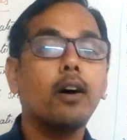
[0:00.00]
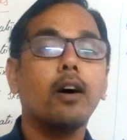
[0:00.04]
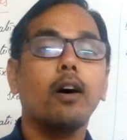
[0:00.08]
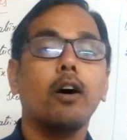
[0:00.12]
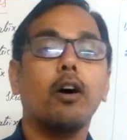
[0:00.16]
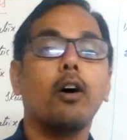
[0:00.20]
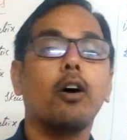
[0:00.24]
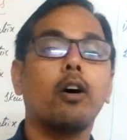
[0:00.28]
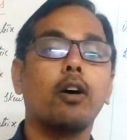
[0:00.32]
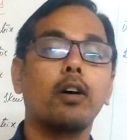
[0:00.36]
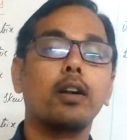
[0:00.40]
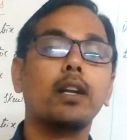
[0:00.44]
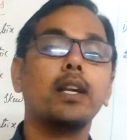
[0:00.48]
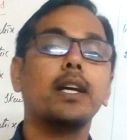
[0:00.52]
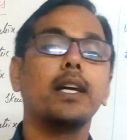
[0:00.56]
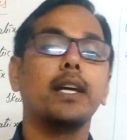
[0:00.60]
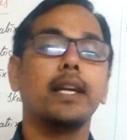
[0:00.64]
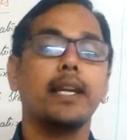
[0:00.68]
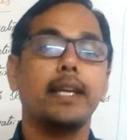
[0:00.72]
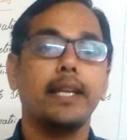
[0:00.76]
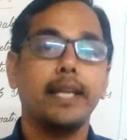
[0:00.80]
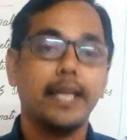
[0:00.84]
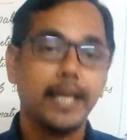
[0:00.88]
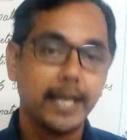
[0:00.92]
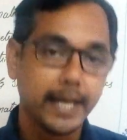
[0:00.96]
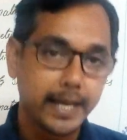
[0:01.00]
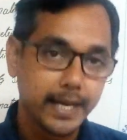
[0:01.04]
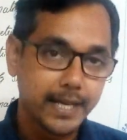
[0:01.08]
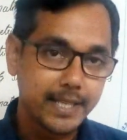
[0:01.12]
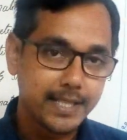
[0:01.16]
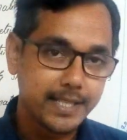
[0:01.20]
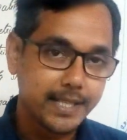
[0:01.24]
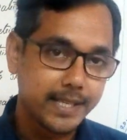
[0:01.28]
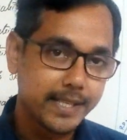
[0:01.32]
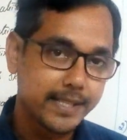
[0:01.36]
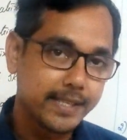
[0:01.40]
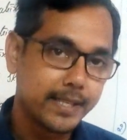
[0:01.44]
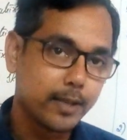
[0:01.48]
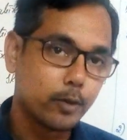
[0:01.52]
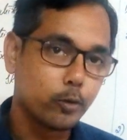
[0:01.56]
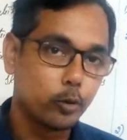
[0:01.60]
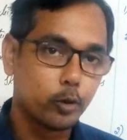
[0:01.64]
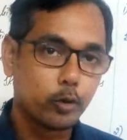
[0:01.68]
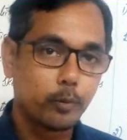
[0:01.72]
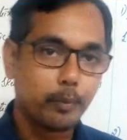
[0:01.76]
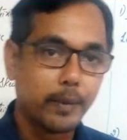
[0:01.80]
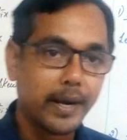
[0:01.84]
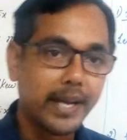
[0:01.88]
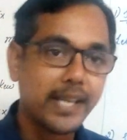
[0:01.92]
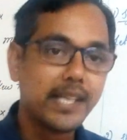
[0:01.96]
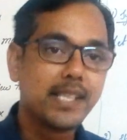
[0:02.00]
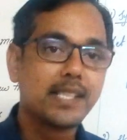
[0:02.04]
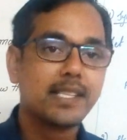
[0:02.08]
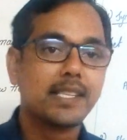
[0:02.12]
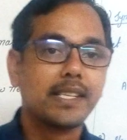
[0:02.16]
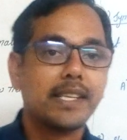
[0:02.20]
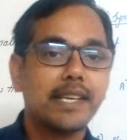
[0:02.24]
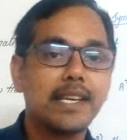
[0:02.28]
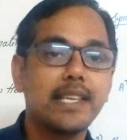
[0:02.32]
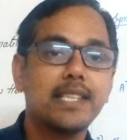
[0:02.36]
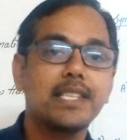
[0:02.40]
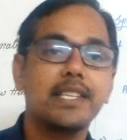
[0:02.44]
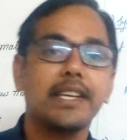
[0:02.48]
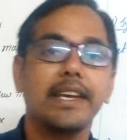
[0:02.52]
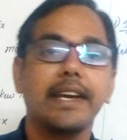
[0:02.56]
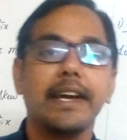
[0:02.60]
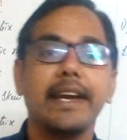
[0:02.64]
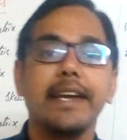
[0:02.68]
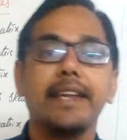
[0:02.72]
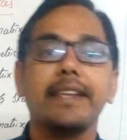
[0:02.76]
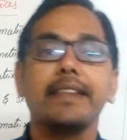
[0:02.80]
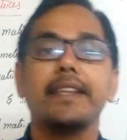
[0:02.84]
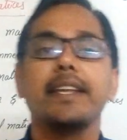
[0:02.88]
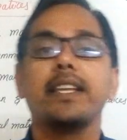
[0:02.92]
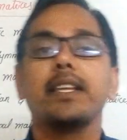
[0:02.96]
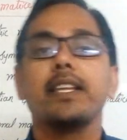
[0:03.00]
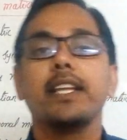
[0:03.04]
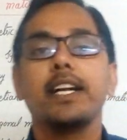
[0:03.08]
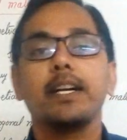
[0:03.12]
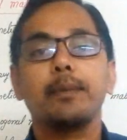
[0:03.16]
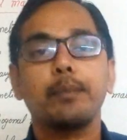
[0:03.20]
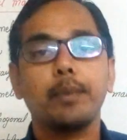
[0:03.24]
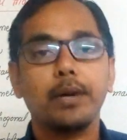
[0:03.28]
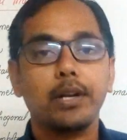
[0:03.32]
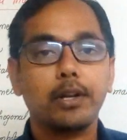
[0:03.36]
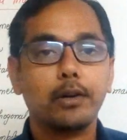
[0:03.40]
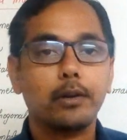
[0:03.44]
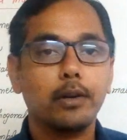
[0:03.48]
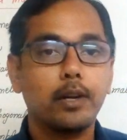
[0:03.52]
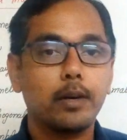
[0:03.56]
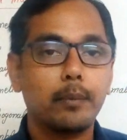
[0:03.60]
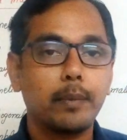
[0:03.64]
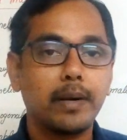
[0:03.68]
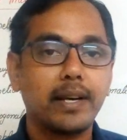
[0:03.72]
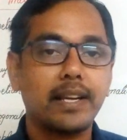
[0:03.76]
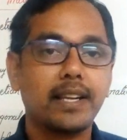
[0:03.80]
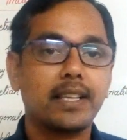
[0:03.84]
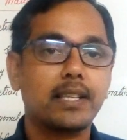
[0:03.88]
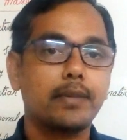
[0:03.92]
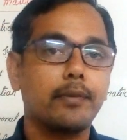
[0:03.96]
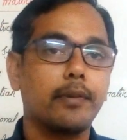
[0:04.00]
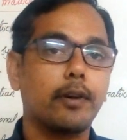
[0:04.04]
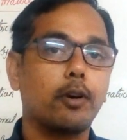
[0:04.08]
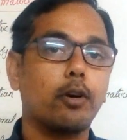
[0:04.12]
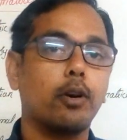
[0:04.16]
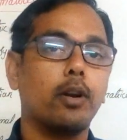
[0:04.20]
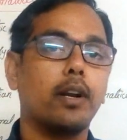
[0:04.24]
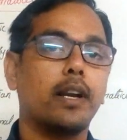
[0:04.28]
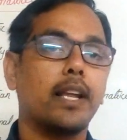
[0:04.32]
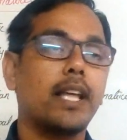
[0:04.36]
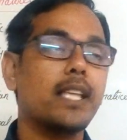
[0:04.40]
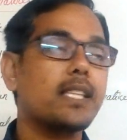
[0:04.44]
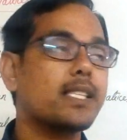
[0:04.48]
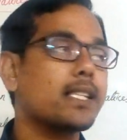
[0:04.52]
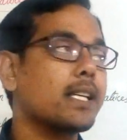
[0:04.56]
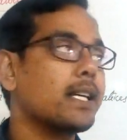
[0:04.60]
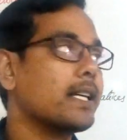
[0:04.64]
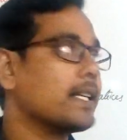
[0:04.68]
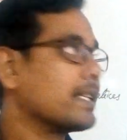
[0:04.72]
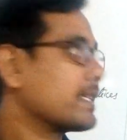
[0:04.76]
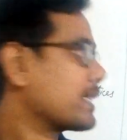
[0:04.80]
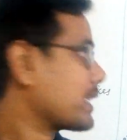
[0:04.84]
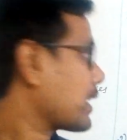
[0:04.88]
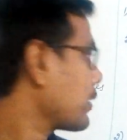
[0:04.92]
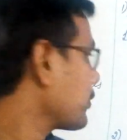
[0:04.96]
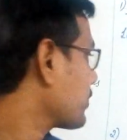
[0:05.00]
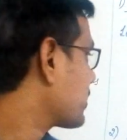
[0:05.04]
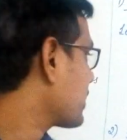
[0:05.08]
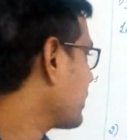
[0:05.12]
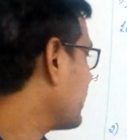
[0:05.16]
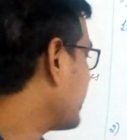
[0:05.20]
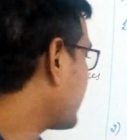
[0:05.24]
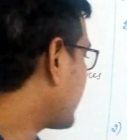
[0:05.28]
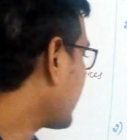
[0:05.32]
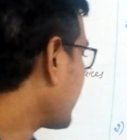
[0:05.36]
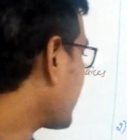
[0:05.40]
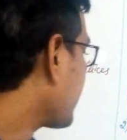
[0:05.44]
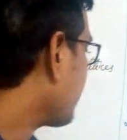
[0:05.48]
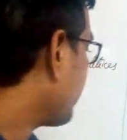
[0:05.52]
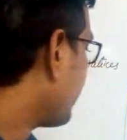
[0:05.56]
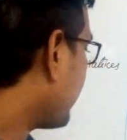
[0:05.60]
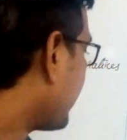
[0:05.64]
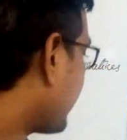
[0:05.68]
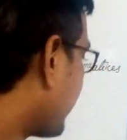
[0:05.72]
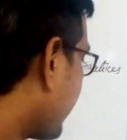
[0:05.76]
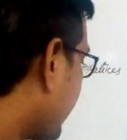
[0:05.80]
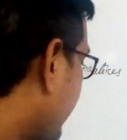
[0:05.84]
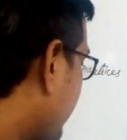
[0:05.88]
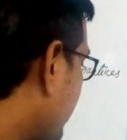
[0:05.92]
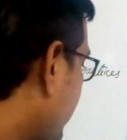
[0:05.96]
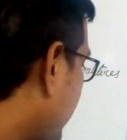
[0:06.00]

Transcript: or Aij is equal to minus Aji, then that particular matrix we call it as skew symmetric matrix.